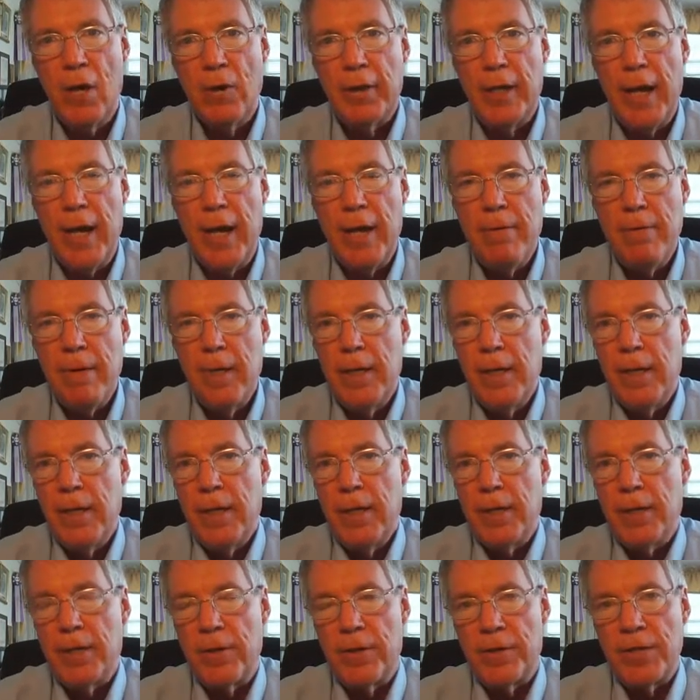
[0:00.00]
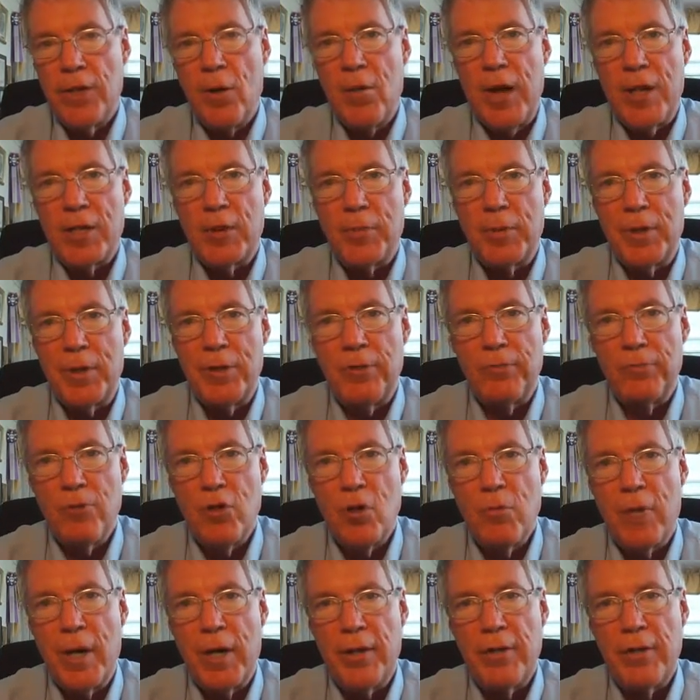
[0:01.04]
Okay, so there's no expert in the
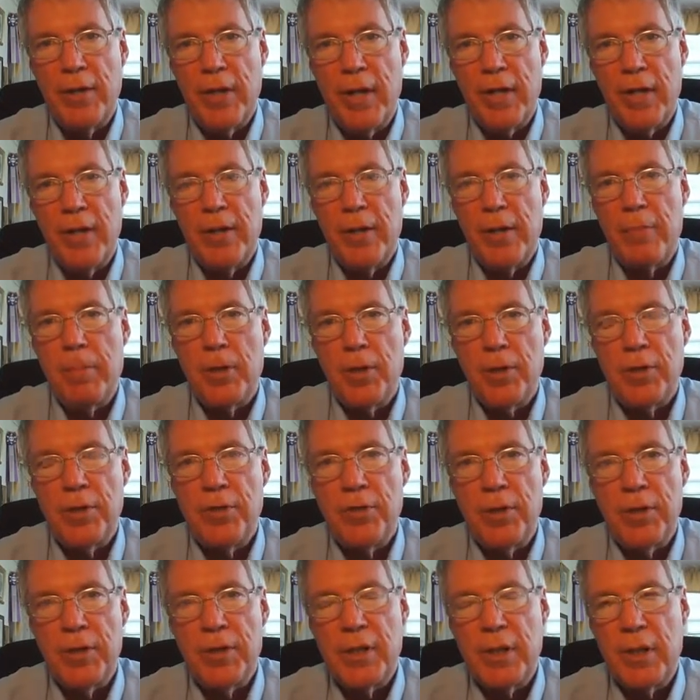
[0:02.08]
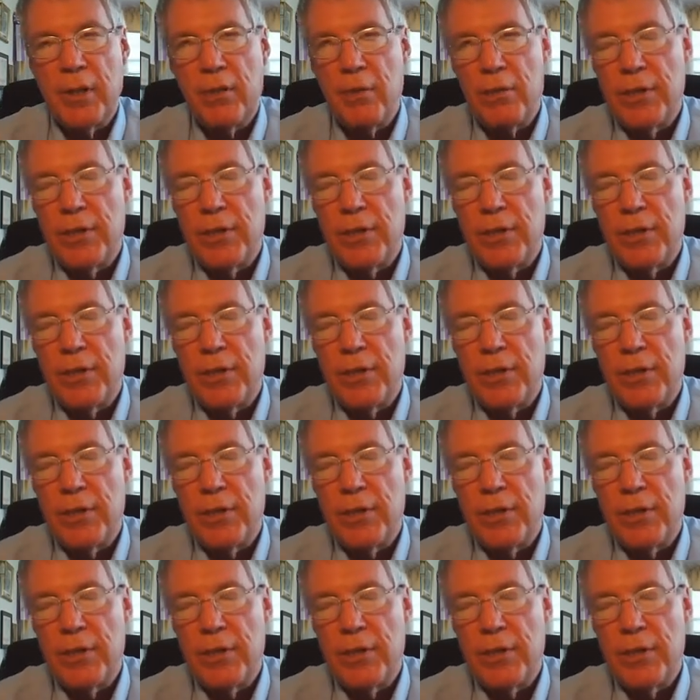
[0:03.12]
room other than the person who